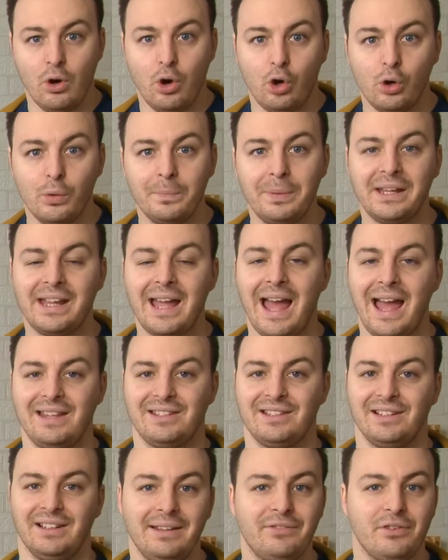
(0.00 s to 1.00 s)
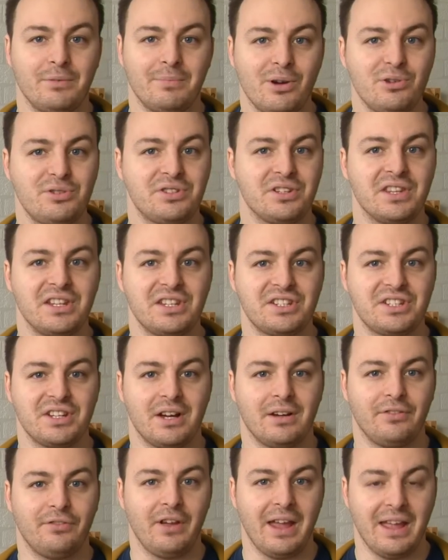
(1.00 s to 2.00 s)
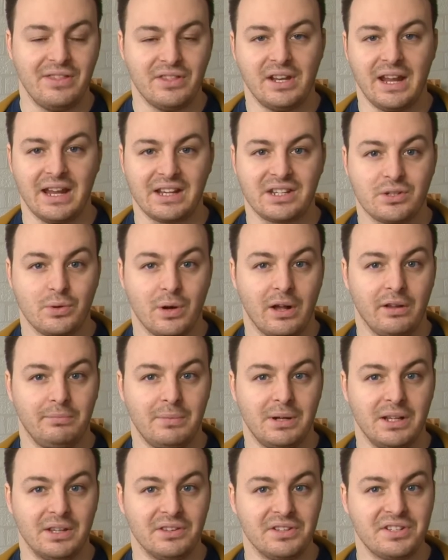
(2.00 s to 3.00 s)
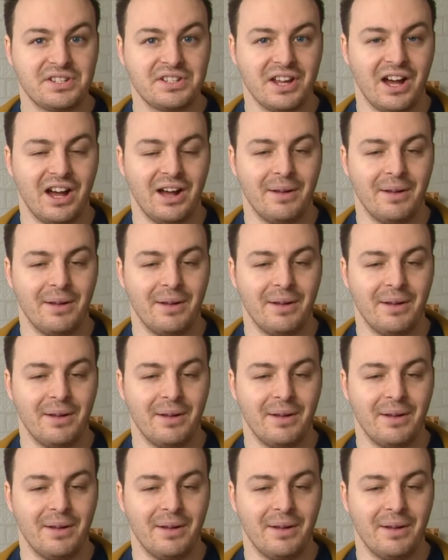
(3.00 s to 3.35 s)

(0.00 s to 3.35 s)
Hornby can deliver most of this stuff in the next 12 months.